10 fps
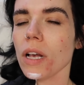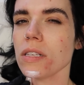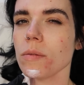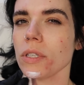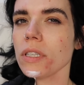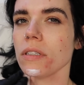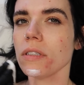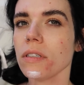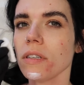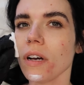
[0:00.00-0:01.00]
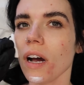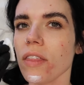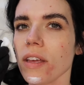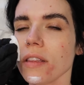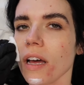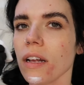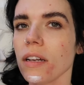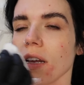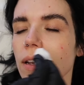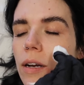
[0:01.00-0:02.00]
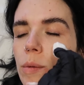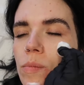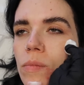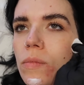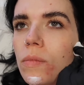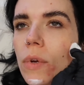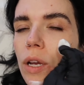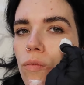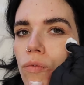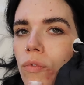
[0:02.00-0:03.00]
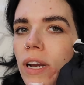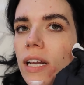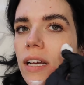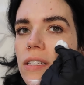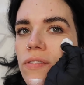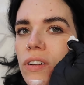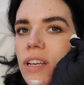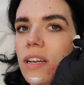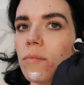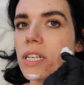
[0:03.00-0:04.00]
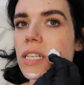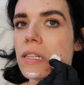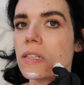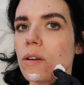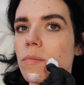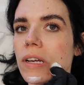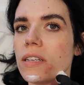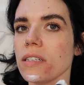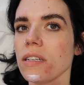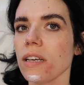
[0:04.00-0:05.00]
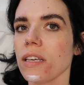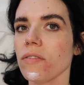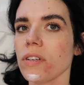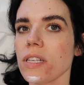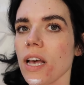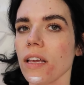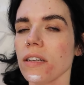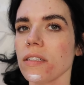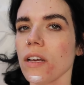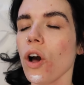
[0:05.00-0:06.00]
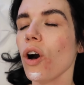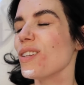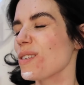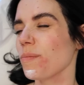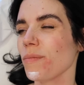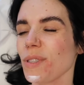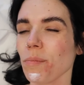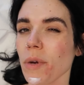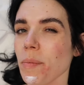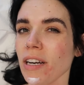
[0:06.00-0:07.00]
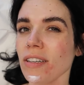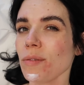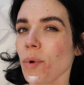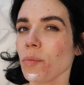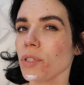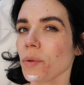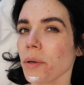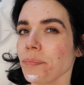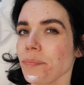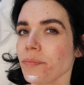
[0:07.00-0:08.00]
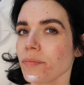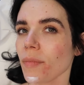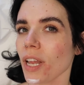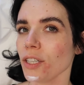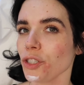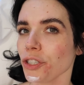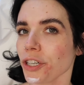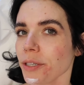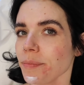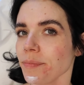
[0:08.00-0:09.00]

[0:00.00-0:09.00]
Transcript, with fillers: possibly. Do you think so? I think that I'm really exfoliating my skin, so I might need to like give it a second. Oh, it's my period probably as well. Yeah. And sugar.